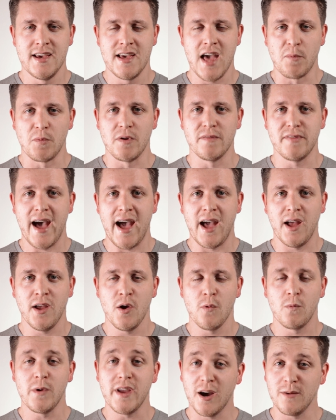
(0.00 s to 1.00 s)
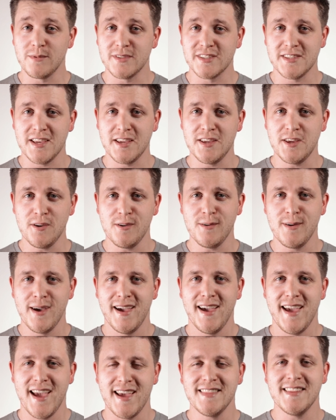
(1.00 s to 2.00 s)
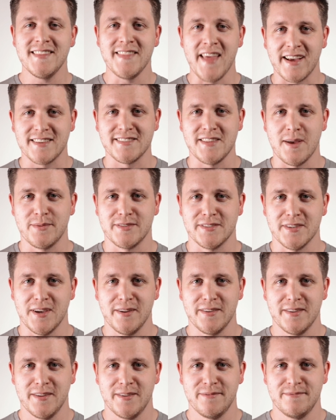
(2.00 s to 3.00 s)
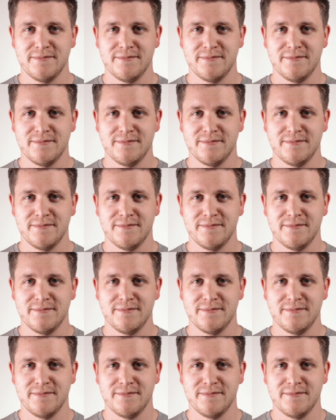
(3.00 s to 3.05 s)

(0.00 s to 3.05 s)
And with that, we hope to see you in the next episode.